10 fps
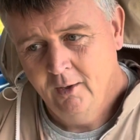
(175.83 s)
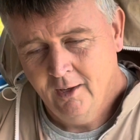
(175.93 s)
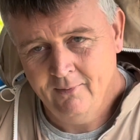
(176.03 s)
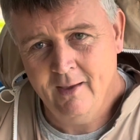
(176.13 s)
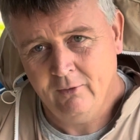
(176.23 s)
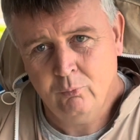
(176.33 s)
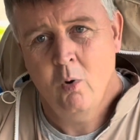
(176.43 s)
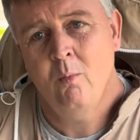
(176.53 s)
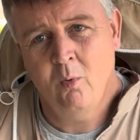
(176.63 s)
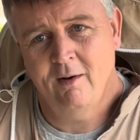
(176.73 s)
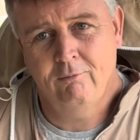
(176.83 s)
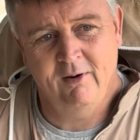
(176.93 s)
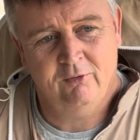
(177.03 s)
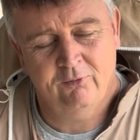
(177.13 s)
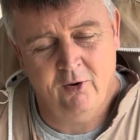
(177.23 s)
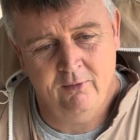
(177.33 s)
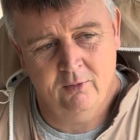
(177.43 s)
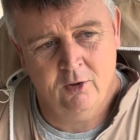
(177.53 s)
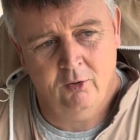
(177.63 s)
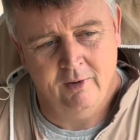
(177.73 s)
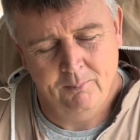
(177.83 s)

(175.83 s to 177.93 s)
And that's one way of rectifying the colony.